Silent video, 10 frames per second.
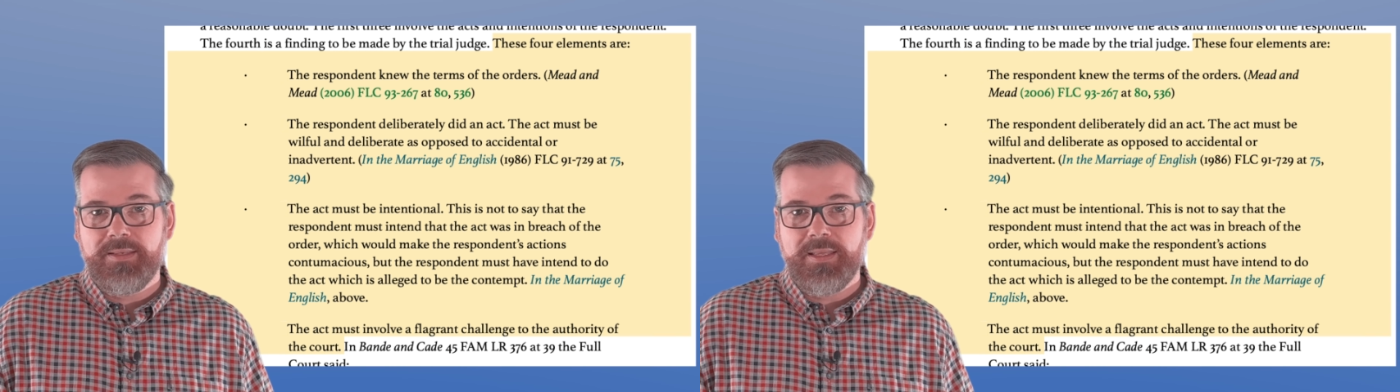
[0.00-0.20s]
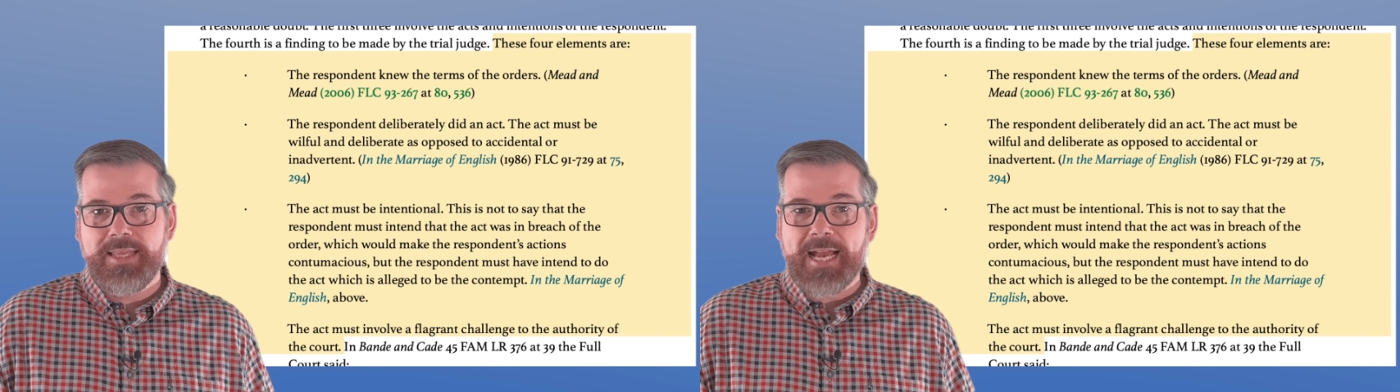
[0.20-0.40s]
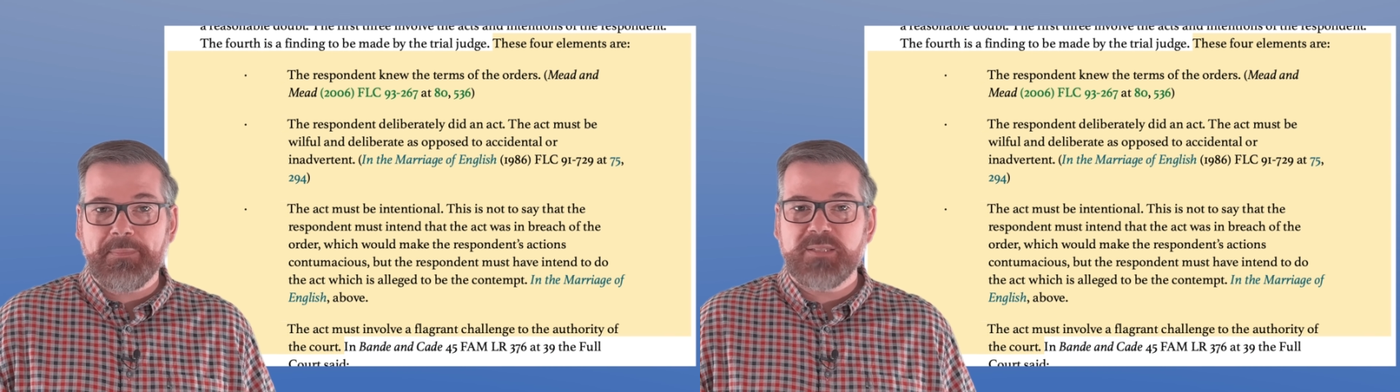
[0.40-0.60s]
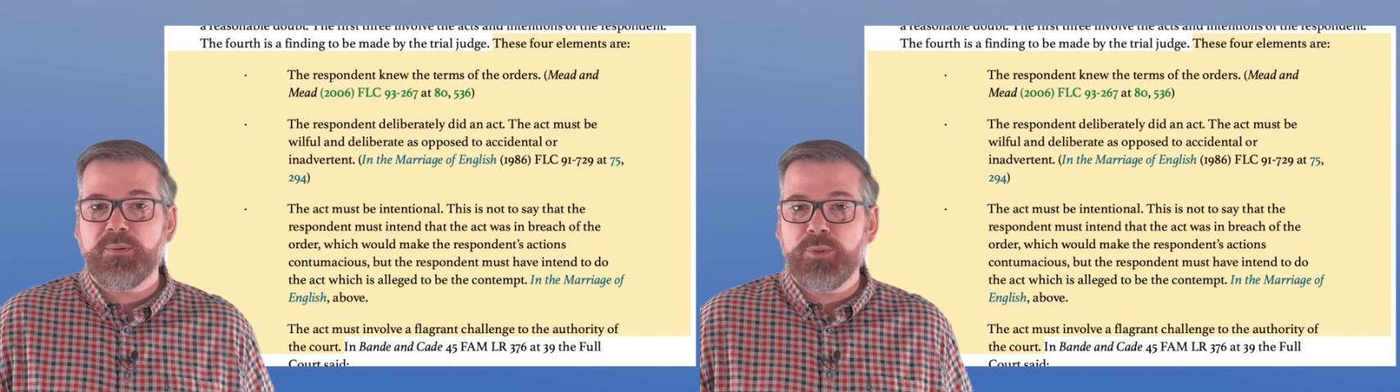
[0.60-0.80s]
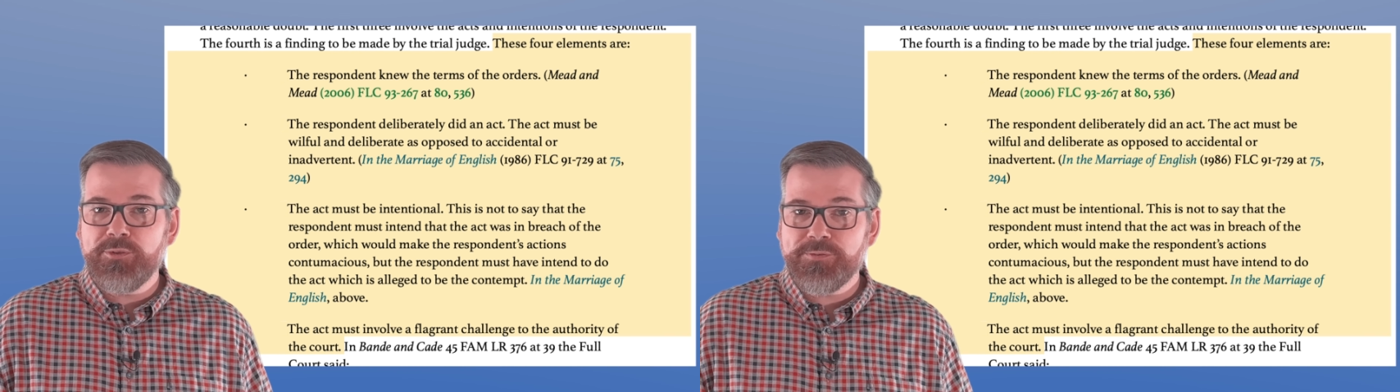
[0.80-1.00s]
The act must be
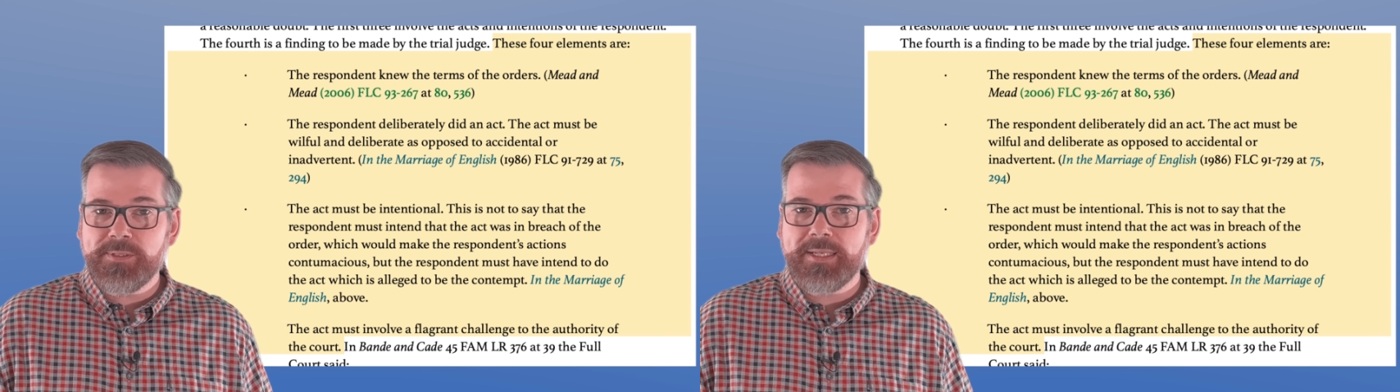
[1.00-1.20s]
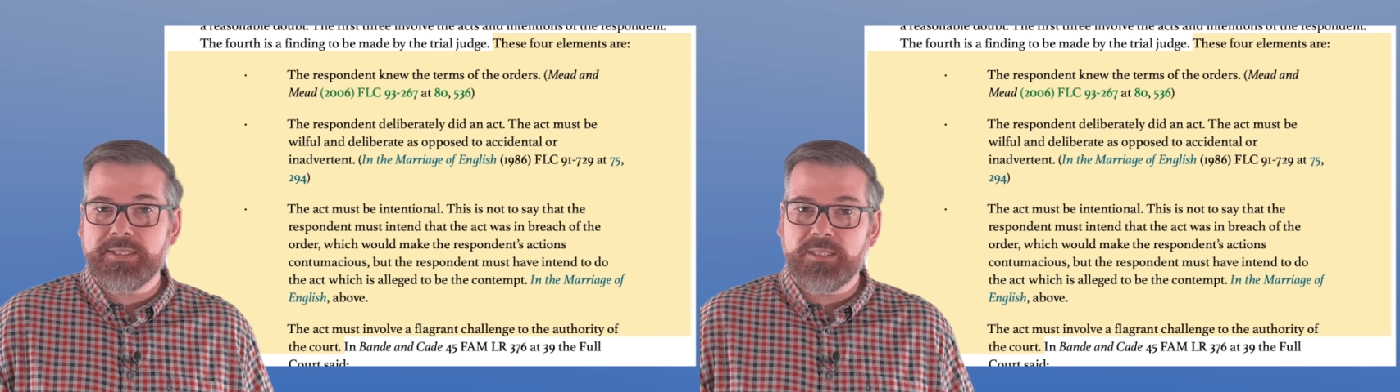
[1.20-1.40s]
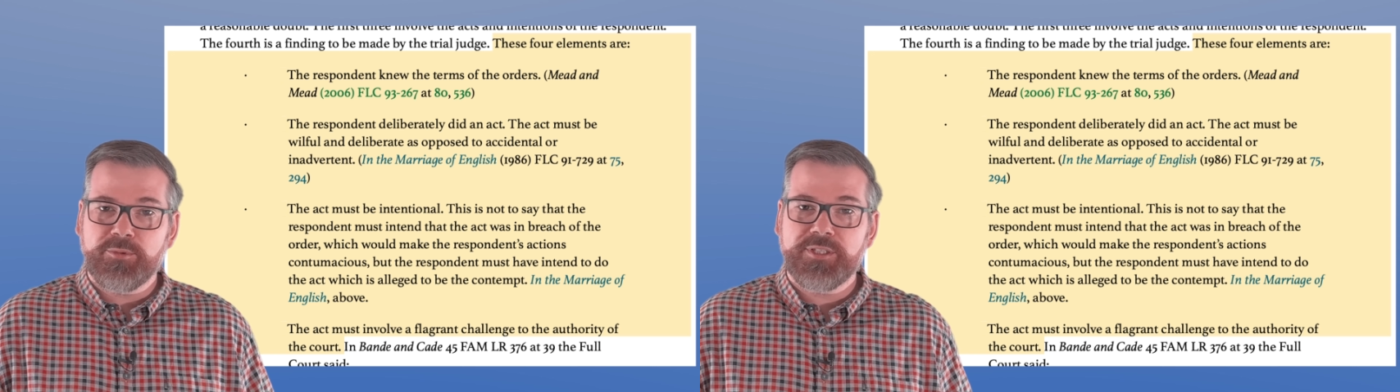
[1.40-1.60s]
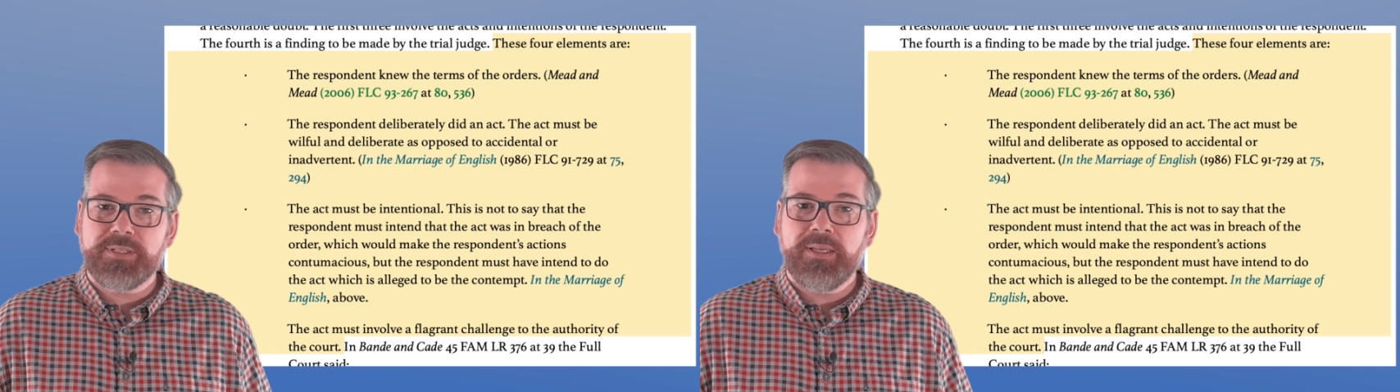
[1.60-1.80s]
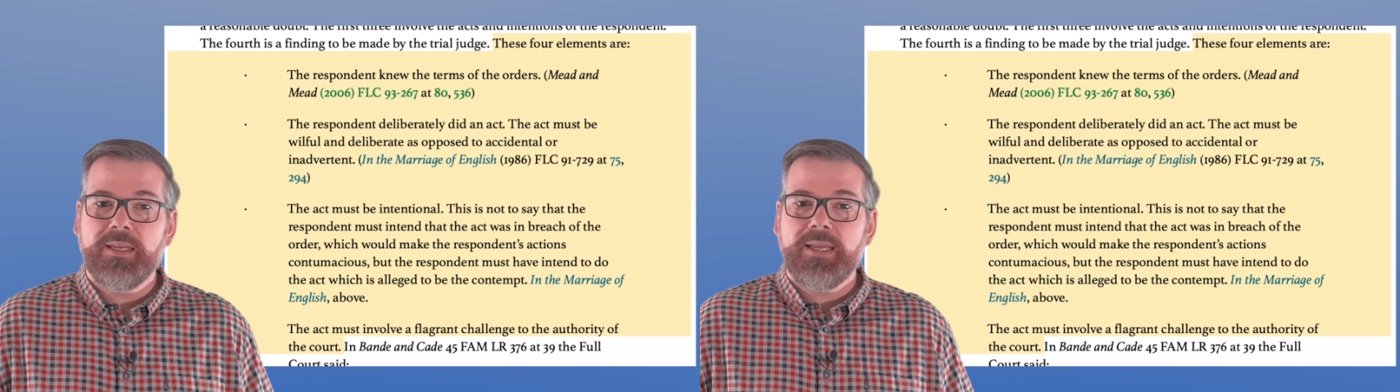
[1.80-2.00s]
willful and deliberate,
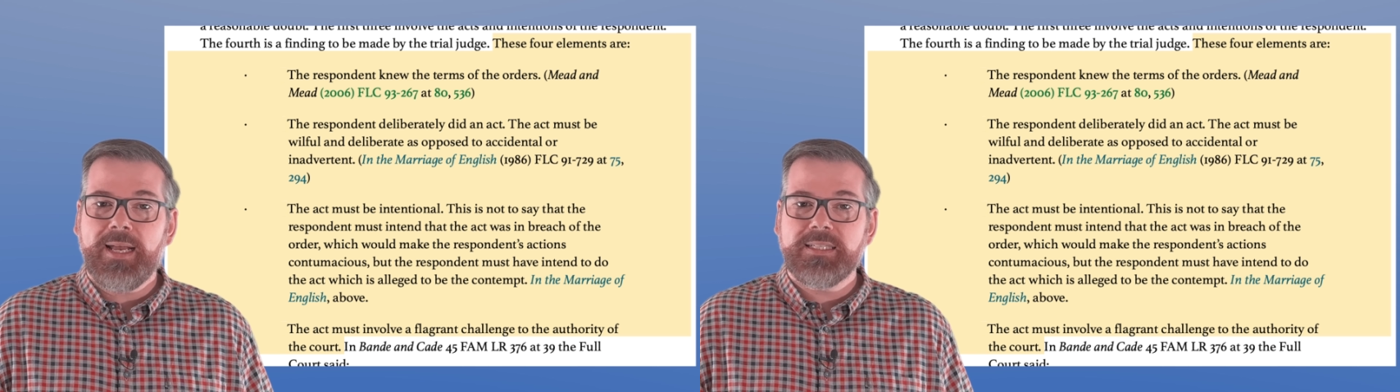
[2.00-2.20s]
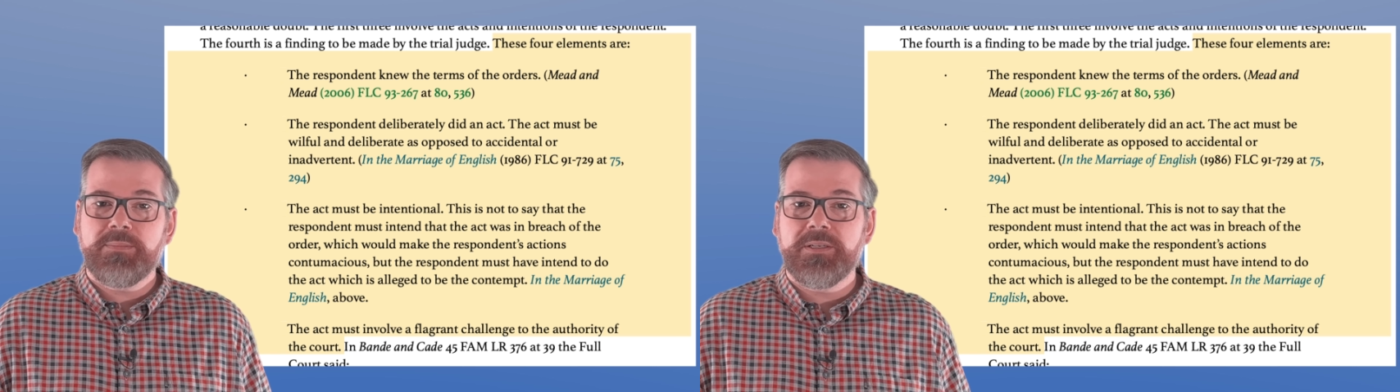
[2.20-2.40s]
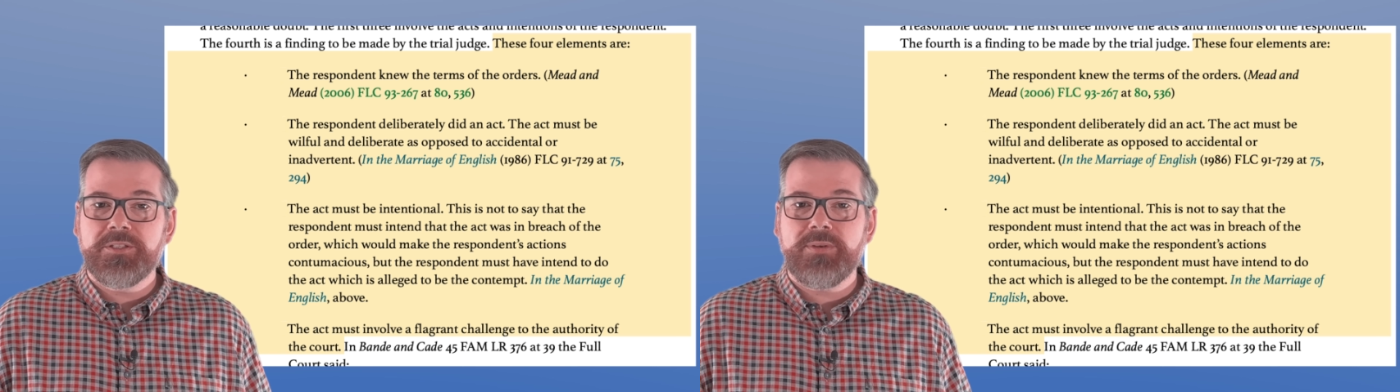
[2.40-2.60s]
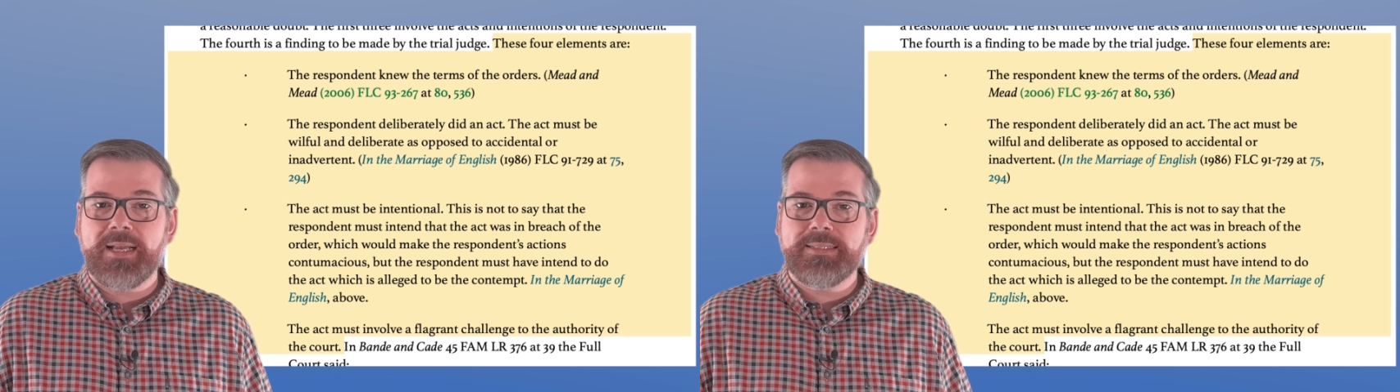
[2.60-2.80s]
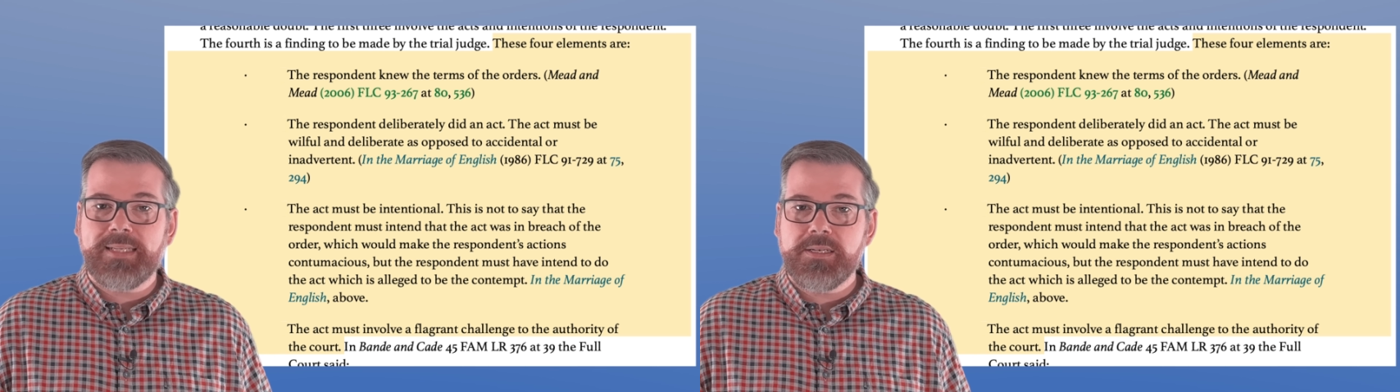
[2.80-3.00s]
as opposed to
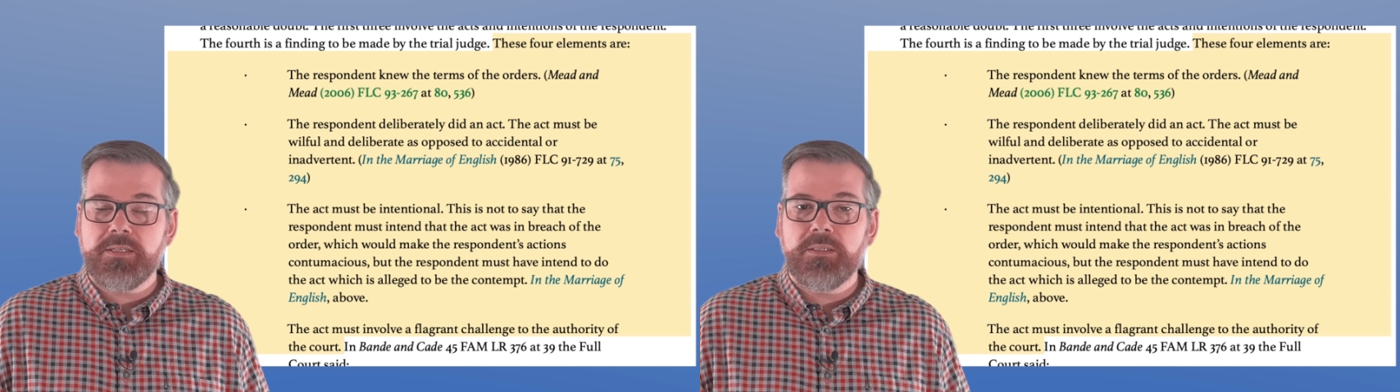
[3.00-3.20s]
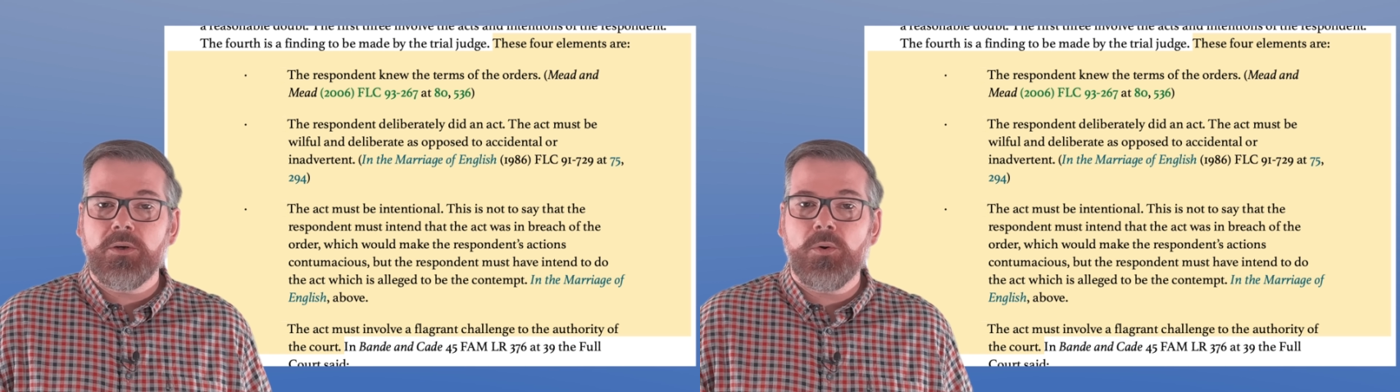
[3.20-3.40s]
accidental